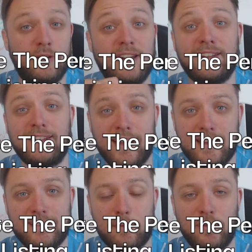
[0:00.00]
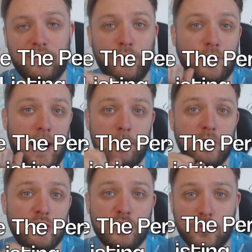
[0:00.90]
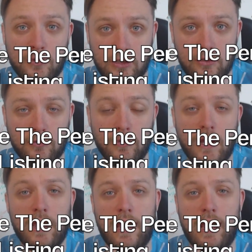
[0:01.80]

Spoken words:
and in today's episode I'm going to show you